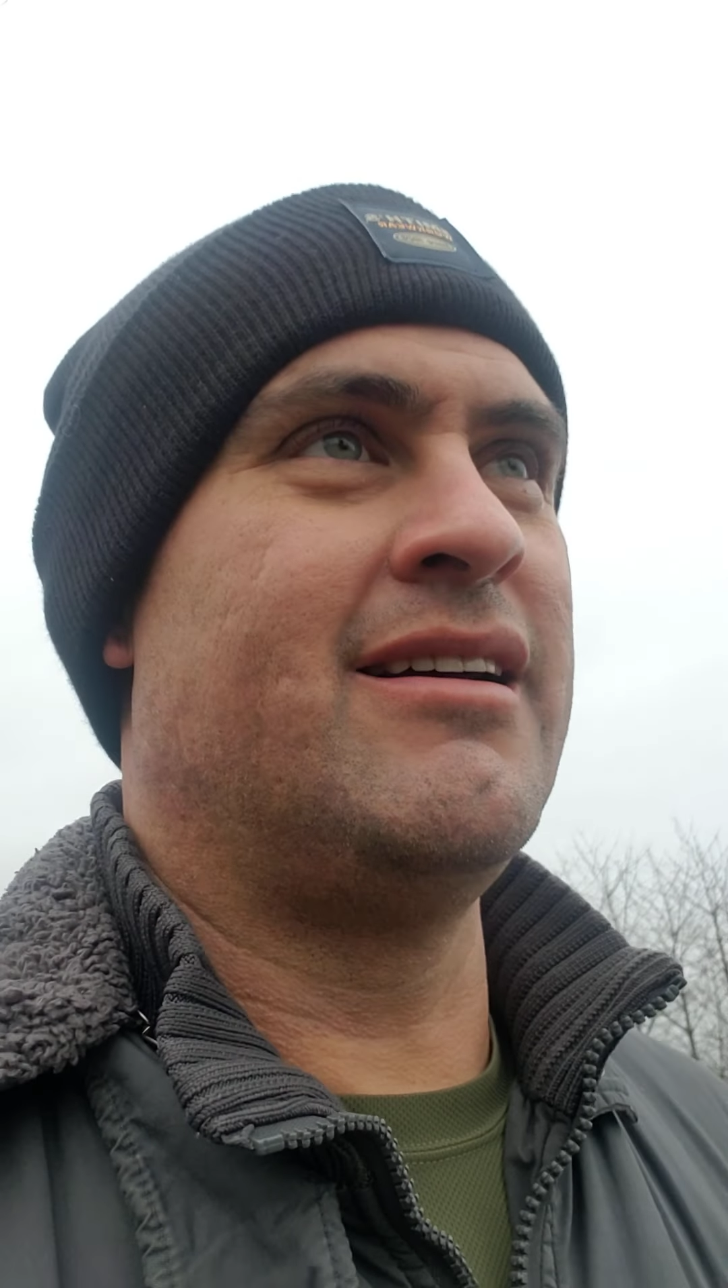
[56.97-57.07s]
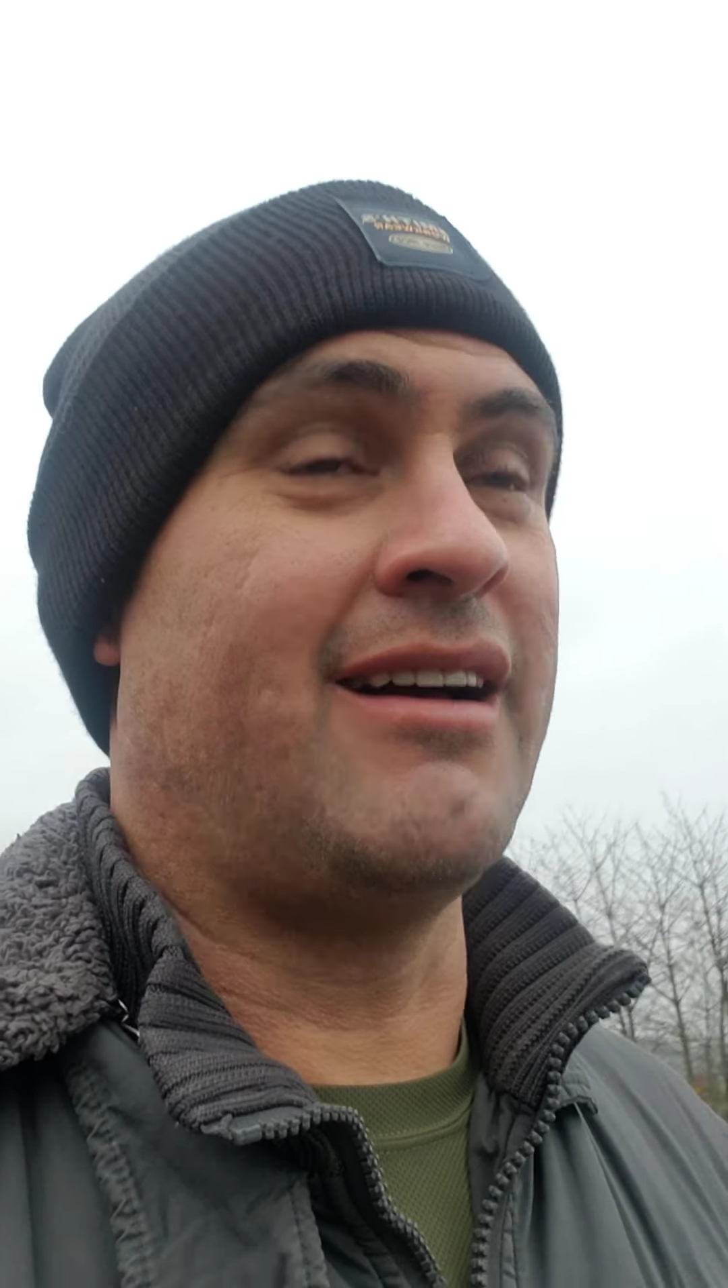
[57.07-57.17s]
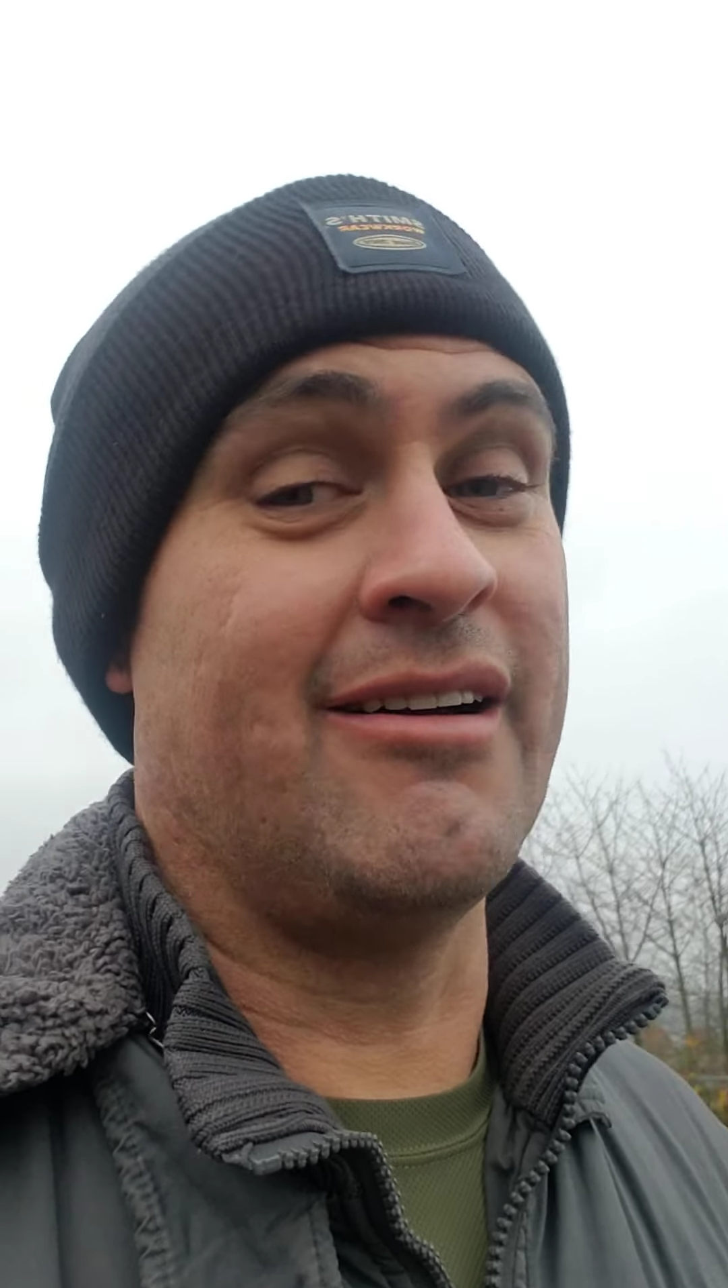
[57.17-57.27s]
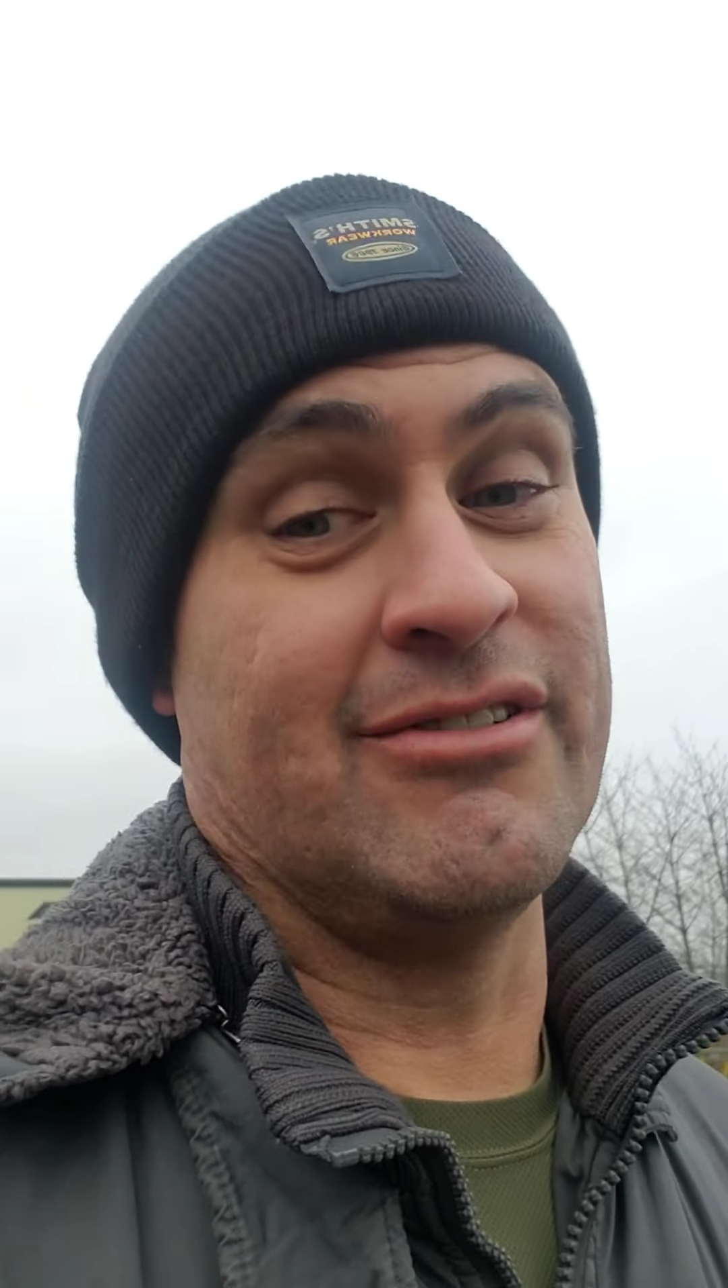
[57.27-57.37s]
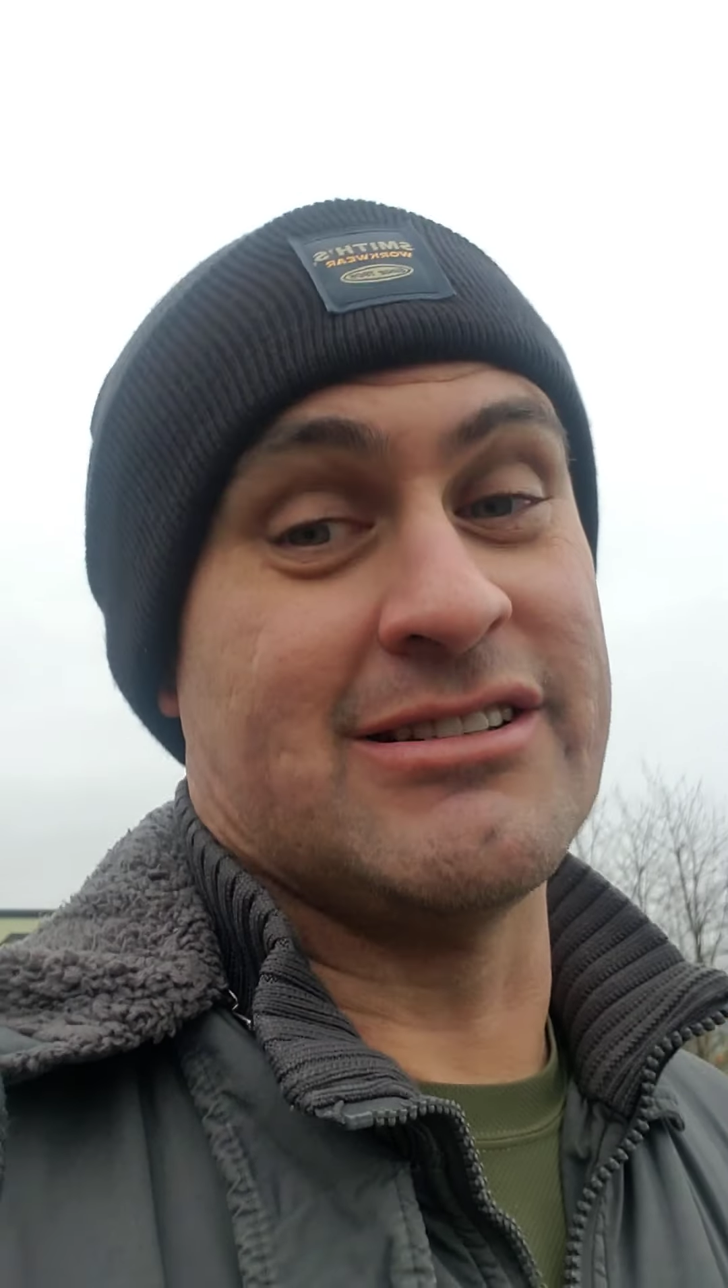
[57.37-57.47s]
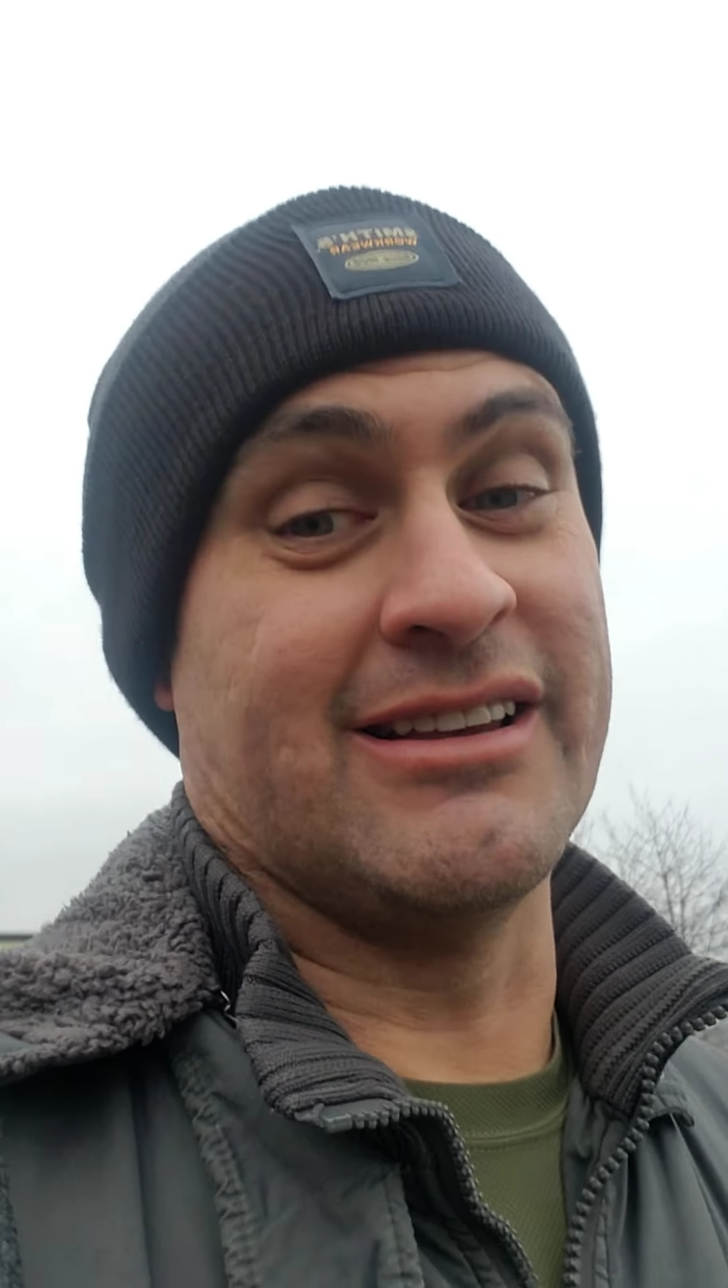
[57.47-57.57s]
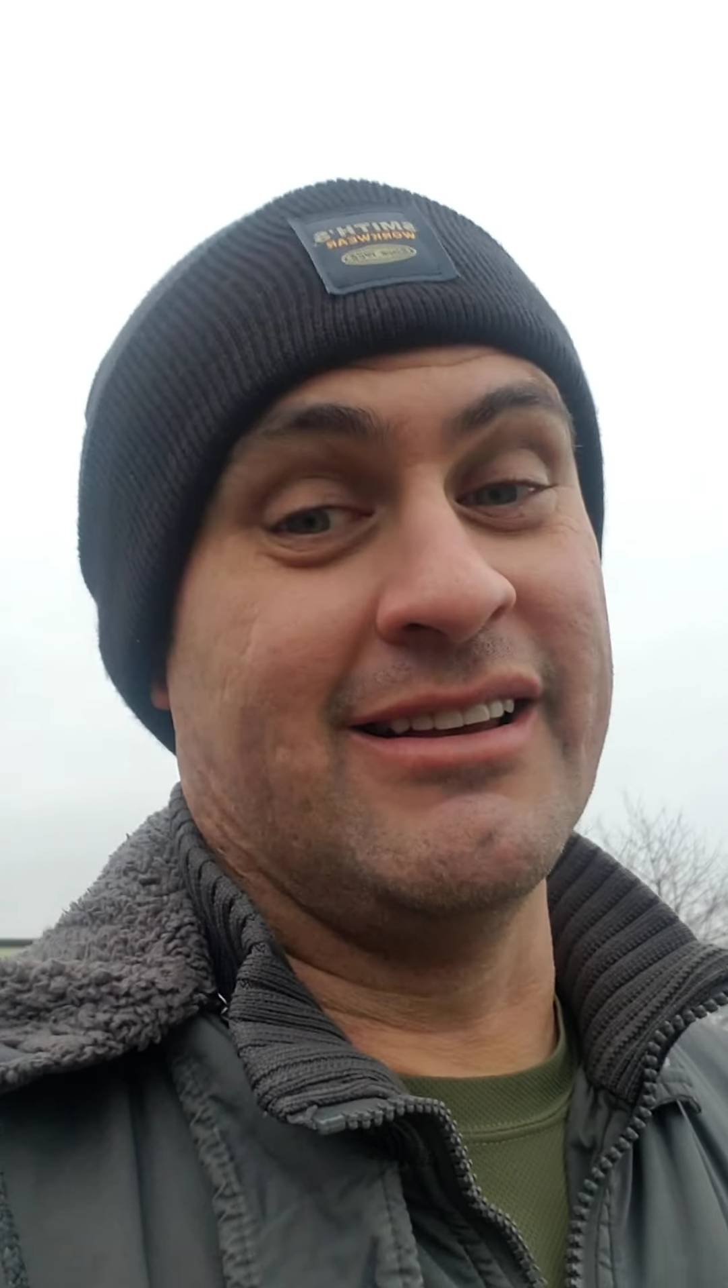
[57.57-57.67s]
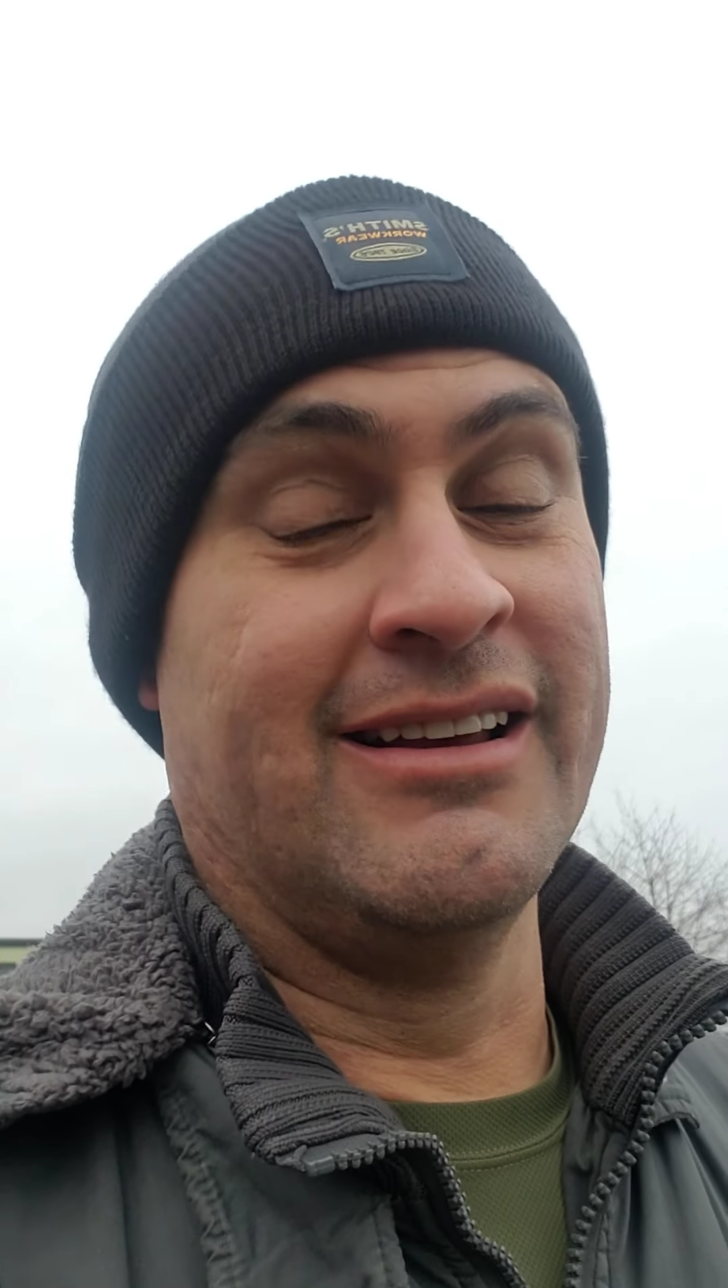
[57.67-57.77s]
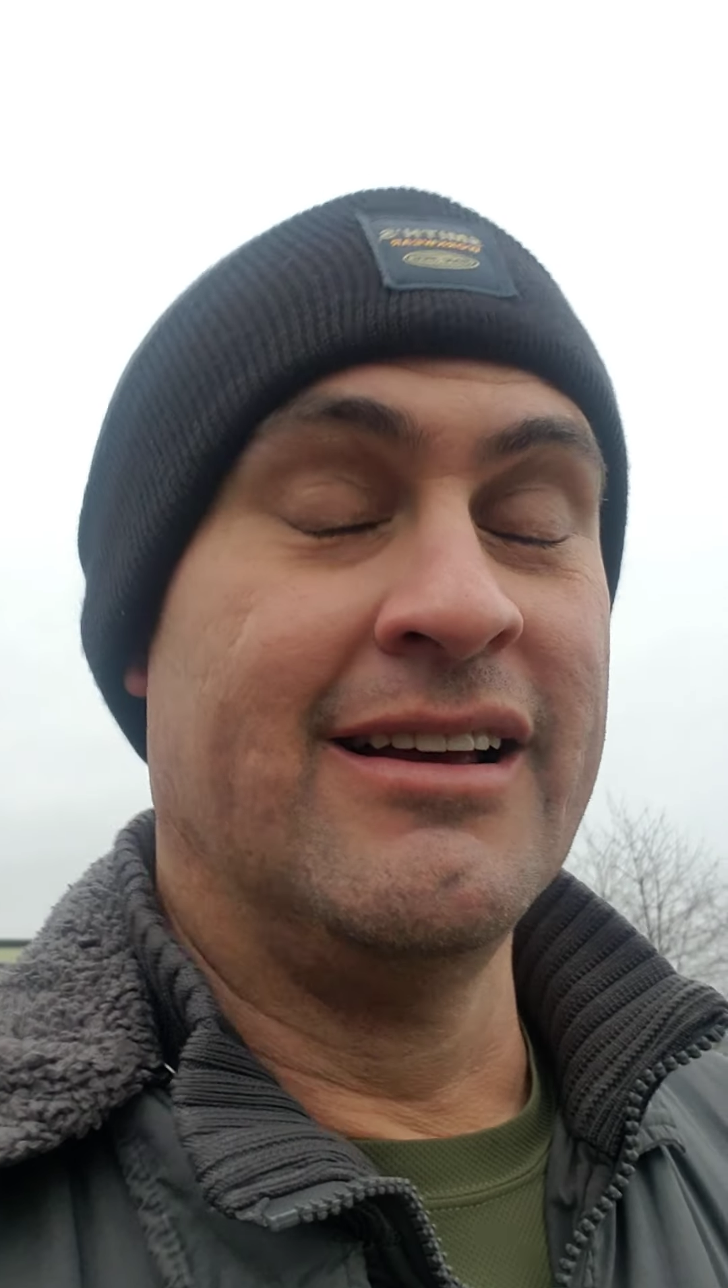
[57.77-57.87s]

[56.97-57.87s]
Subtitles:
obviously.